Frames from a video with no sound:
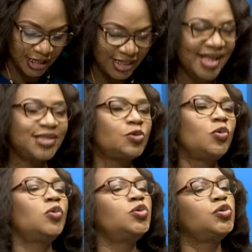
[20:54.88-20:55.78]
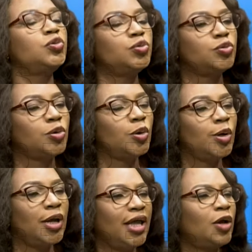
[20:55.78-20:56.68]
let's go to
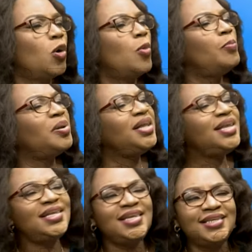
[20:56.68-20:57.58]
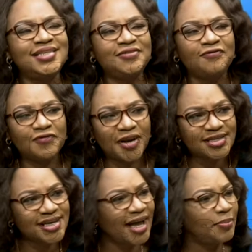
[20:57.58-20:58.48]
a completely
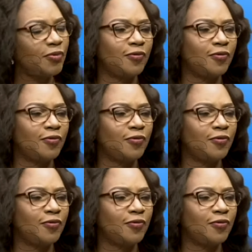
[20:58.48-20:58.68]
different type